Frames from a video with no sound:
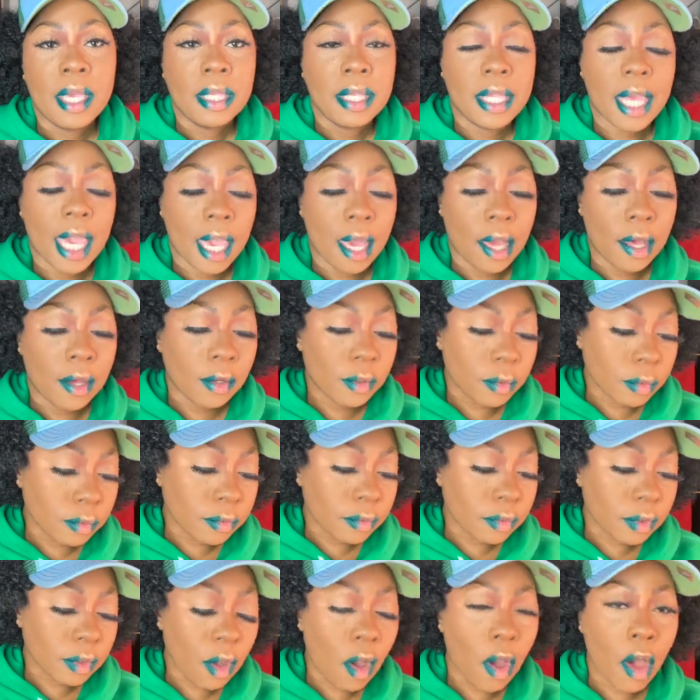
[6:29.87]

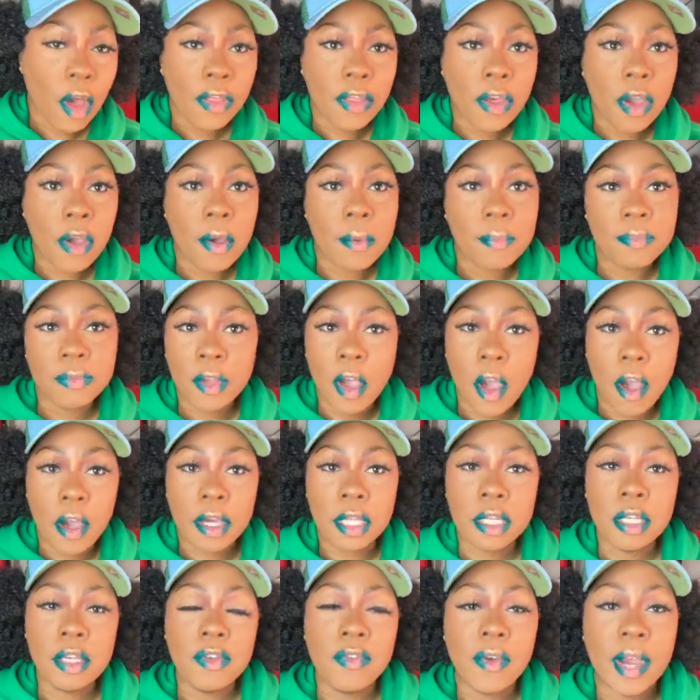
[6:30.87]
Now, although I'm
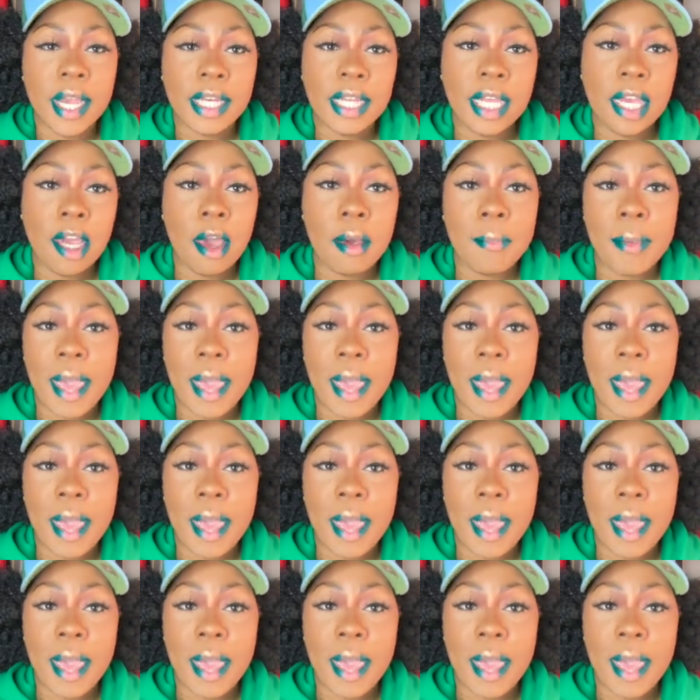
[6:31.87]
talking to you right now,